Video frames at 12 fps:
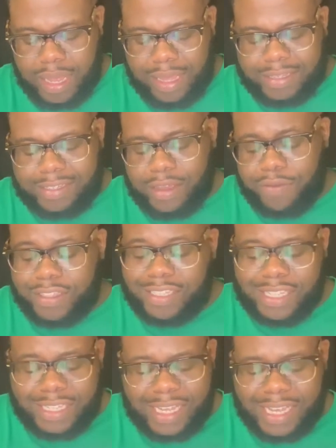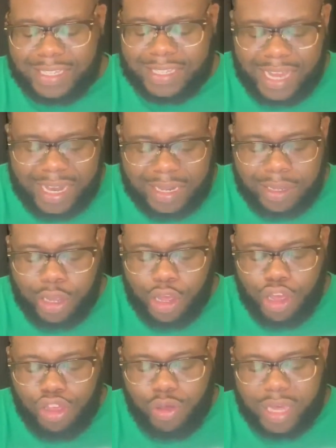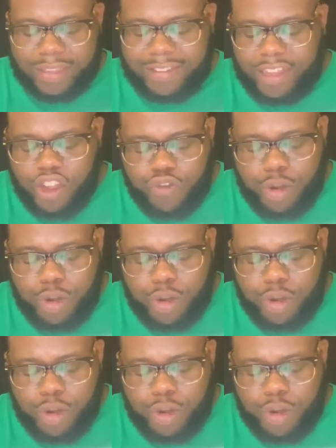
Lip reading: 17 years later, you can still